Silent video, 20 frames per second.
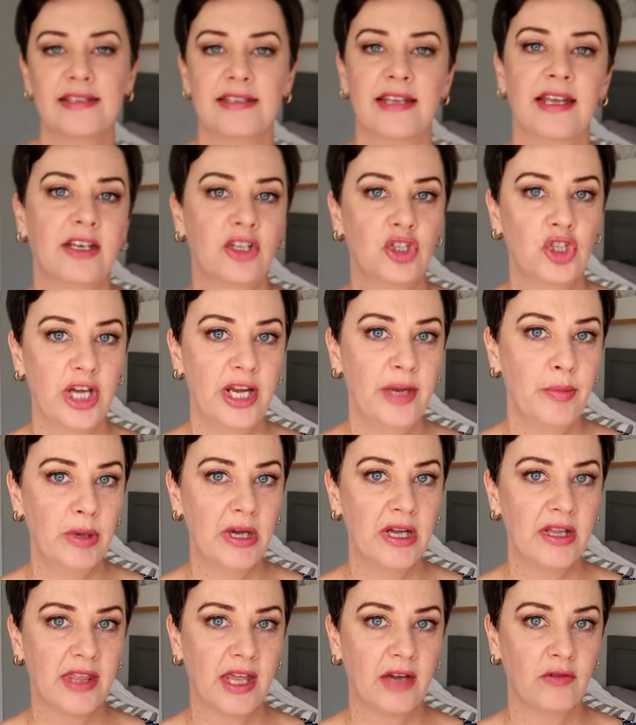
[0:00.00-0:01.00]
I said
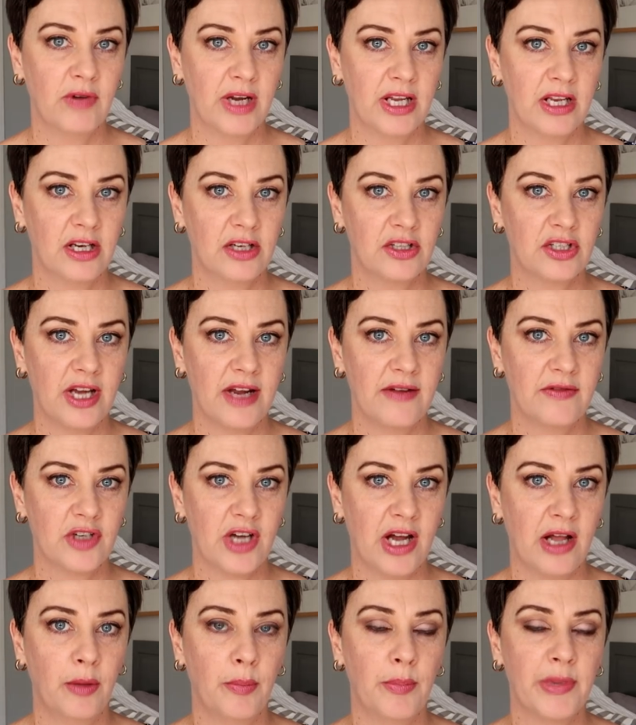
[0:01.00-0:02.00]
cheaper than regular shave
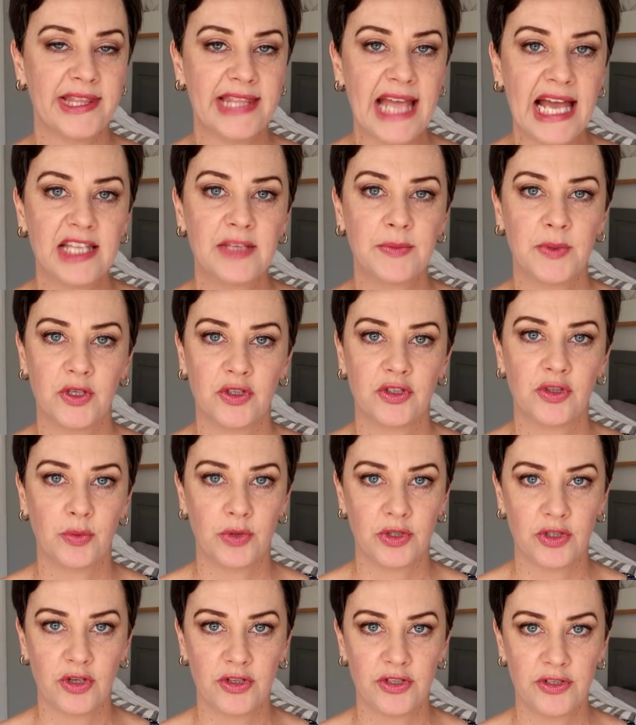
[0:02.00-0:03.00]
gel but that's because it
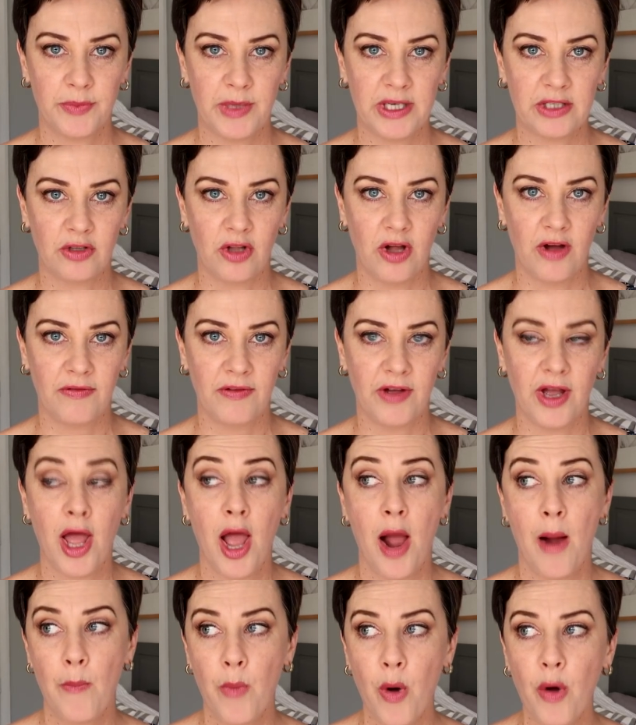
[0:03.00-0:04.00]
was on special offer
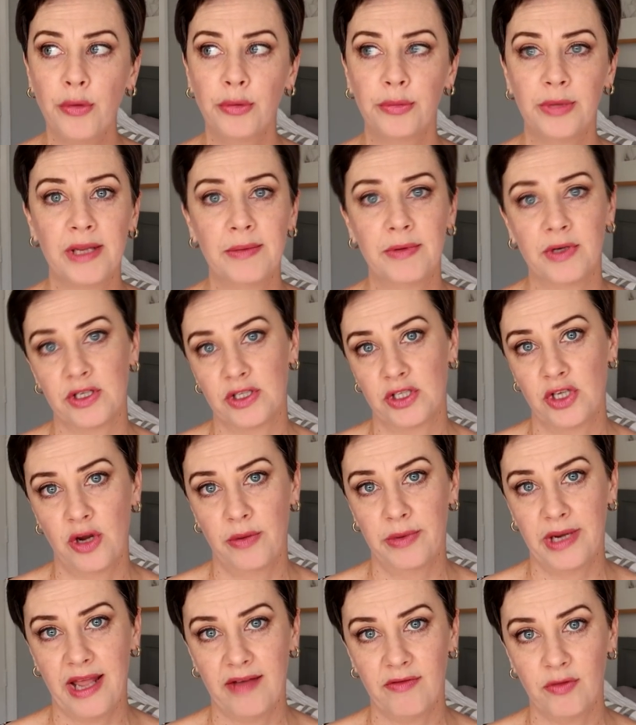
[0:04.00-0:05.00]
probably because
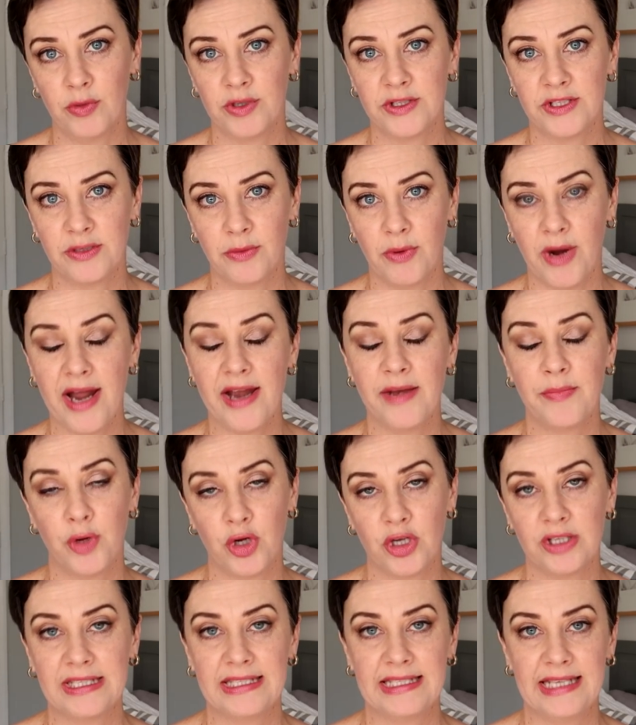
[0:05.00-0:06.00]
nobody ever wants to buy it
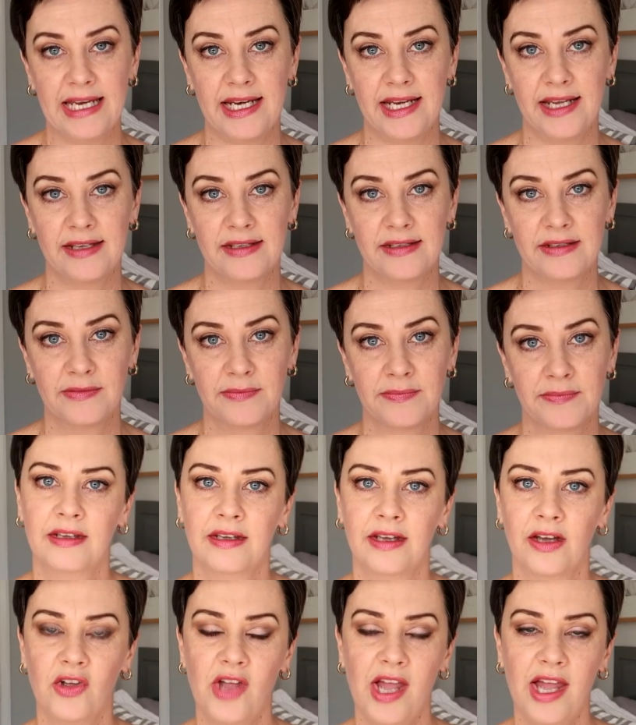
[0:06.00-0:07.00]
because it's hideous
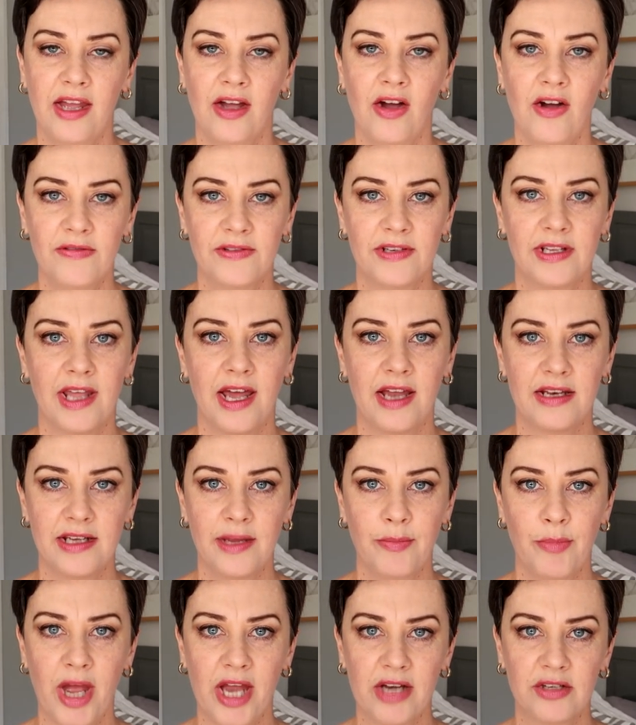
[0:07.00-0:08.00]
Okay, after that
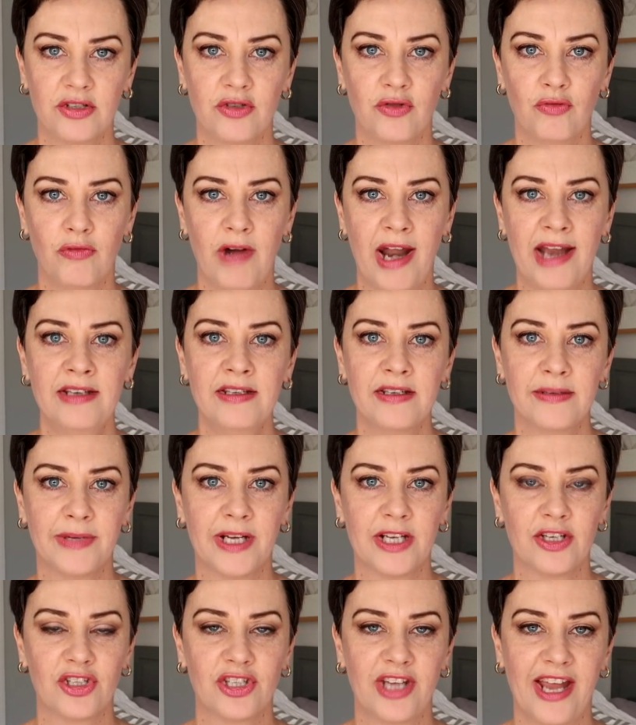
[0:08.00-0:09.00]
impassioned rant
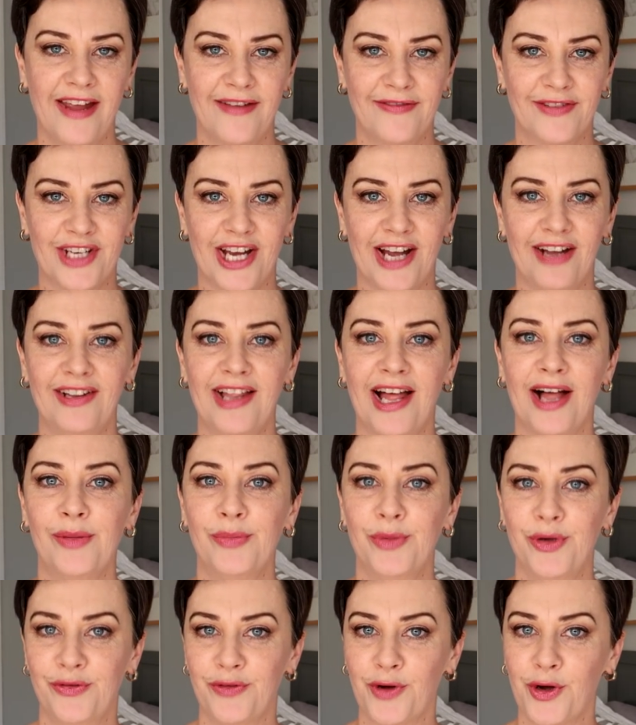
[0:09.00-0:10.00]
about shave gel, I'll
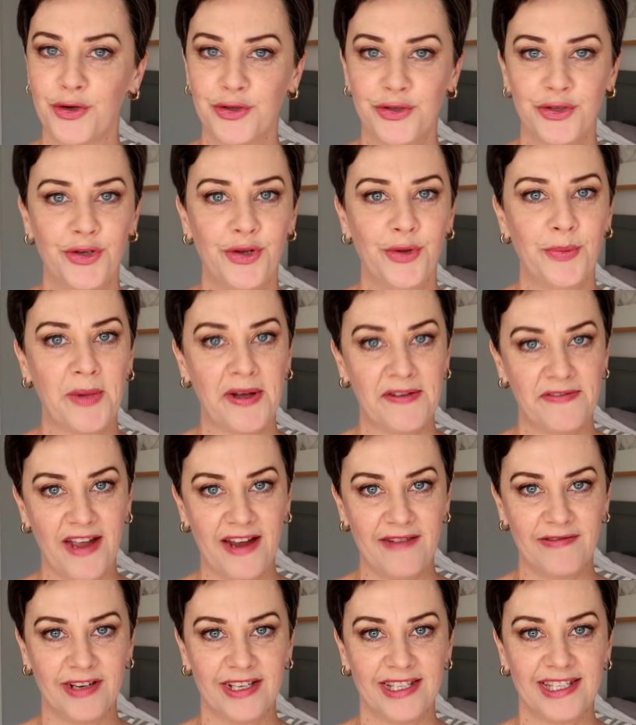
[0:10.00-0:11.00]
move on to my
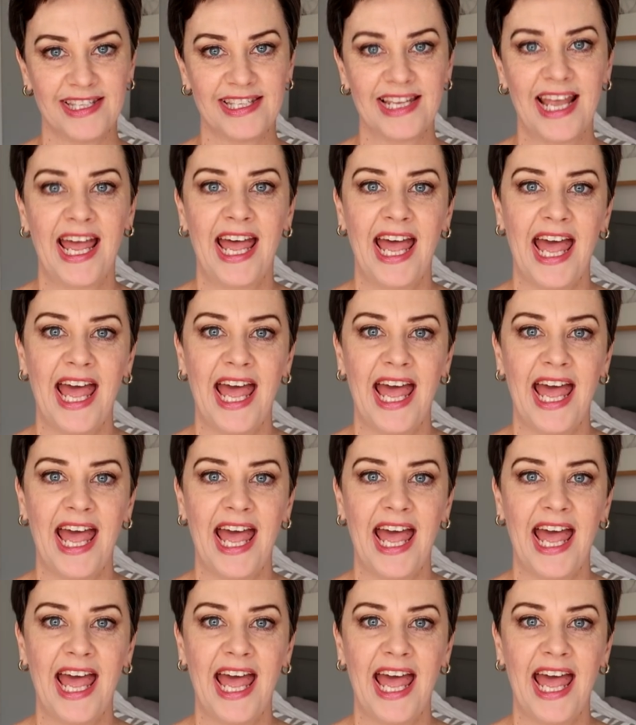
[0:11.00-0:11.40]
favorites.